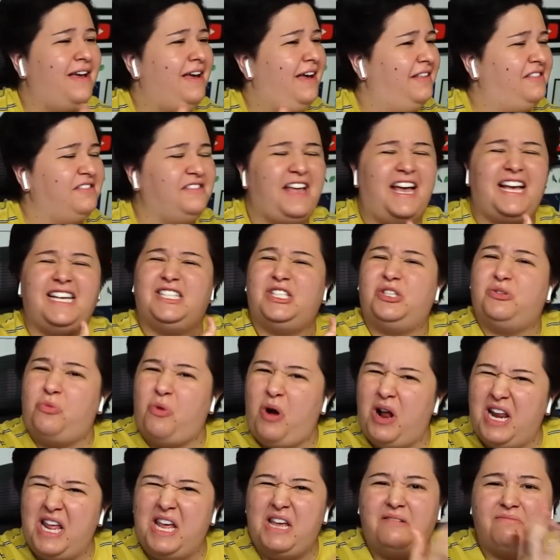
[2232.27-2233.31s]
in the last
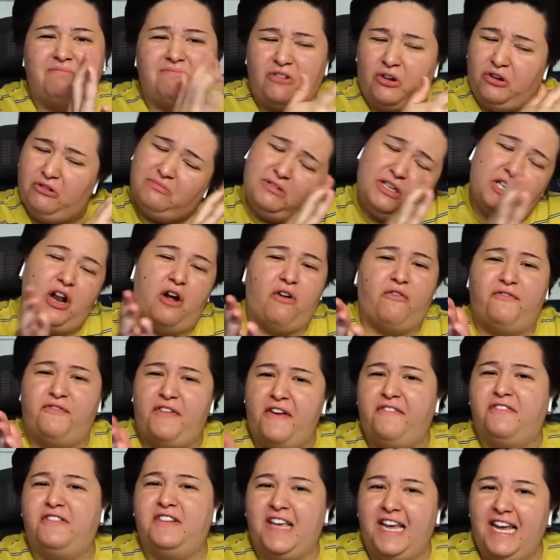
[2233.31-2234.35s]
20 or, you know,
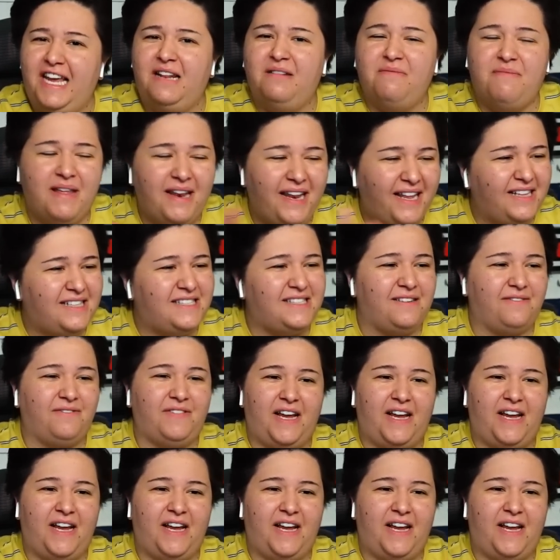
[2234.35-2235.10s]
15 minutes of,